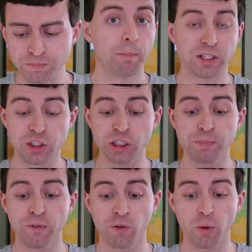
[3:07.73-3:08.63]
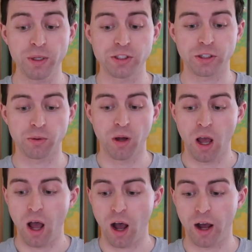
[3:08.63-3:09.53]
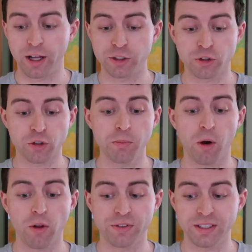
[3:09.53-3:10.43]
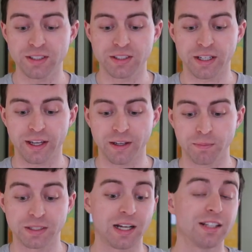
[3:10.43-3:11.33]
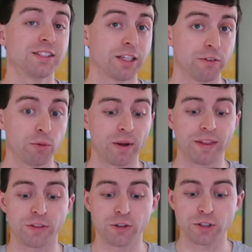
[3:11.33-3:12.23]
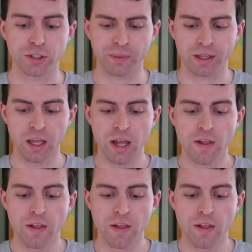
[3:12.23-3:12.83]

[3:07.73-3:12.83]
But just before we do, TRU Ball did say, besides the giveaway that they're doing,